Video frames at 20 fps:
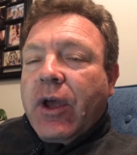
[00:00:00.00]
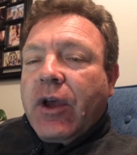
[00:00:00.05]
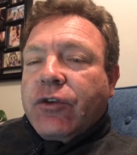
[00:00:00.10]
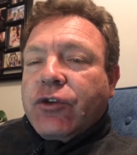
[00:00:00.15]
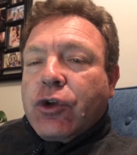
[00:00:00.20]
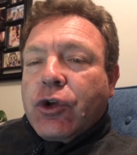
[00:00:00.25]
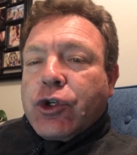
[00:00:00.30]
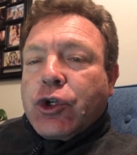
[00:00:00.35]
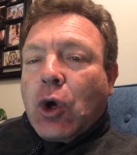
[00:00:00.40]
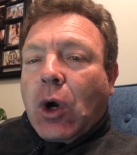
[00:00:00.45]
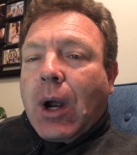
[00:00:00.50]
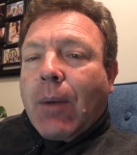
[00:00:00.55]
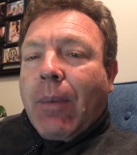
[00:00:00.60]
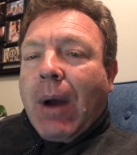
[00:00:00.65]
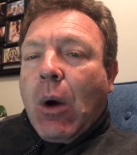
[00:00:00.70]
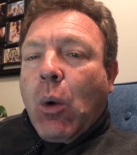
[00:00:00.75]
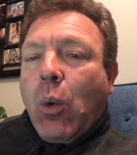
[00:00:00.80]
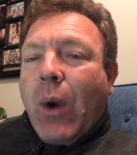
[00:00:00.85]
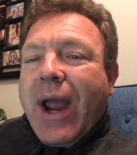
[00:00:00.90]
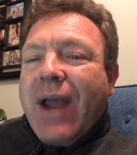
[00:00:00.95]
So talk
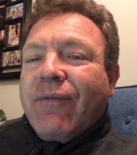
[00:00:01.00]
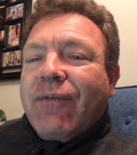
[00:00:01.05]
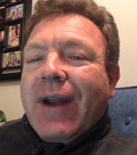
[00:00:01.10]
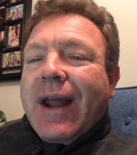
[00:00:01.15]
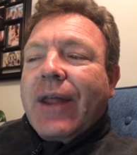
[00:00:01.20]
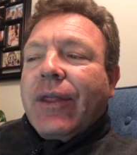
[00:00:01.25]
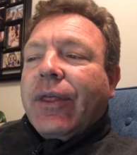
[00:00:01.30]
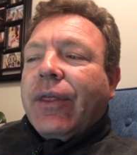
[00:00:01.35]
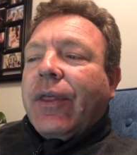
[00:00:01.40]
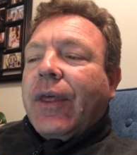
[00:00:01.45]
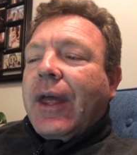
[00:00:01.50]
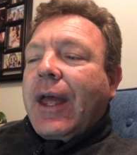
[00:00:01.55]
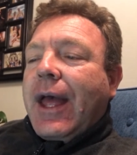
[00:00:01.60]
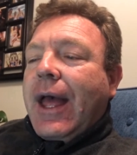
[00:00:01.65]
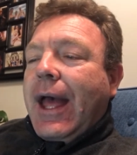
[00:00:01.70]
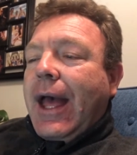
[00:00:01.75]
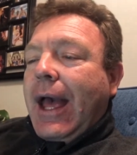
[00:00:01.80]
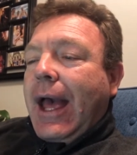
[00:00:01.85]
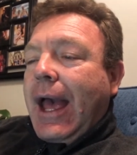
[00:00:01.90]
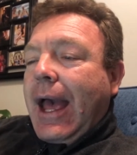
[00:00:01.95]
about wavelength
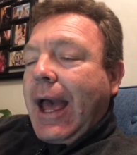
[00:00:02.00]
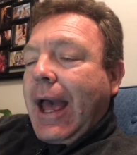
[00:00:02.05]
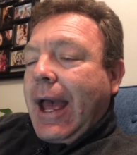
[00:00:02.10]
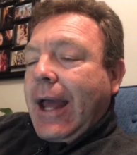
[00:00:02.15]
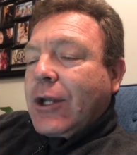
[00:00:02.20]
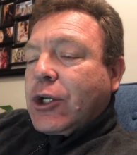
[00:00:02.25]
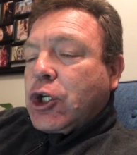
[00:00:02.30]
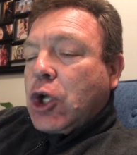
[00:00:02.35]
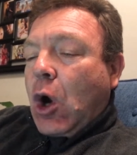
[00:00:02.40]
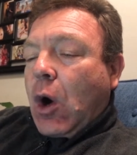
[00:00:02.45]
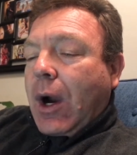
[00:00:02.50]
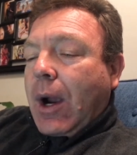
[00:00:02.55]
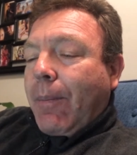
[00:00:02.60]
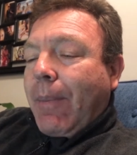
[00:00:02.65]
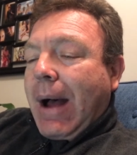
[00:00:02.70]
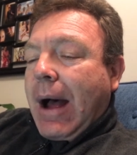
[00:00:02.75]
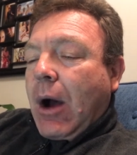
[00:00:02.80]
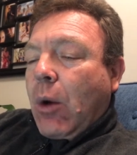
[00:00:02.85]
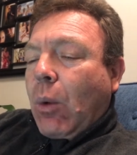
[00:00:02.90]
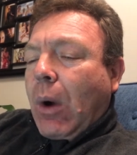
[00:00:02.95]
and talk
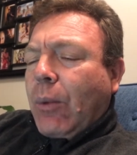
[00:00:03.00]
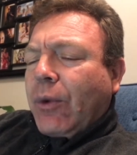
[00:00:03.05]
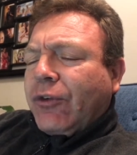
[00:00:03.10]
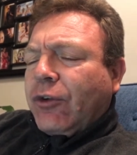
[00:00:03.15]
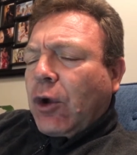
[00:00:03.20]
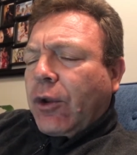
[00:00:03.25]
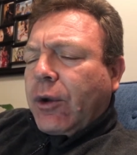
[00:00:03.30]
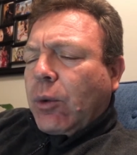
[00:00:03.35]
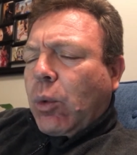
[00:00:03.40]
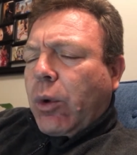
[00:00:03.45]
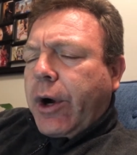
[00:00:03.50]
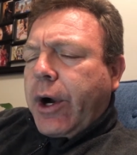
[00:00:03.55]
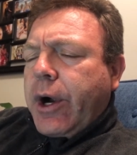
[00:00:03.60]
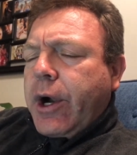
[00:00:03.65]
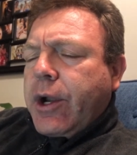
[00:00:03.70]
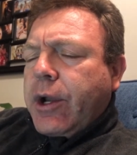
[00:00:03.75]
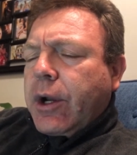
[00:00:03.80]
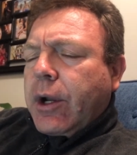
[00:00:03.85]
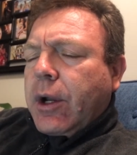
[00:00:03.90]
about, what was the other word?